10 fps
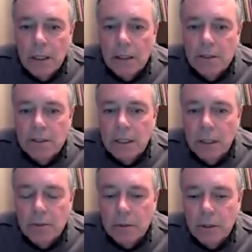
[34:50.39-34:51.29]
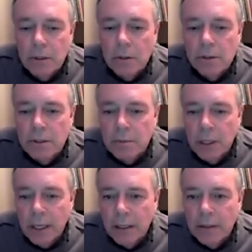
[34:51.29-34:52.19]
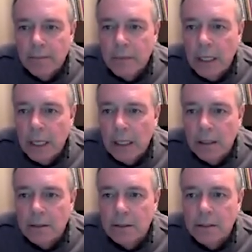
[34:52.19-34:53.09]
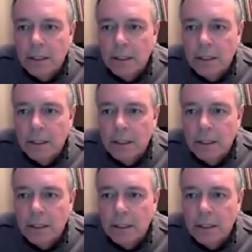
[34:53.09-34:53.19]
Just absolutely gorgeous plant. And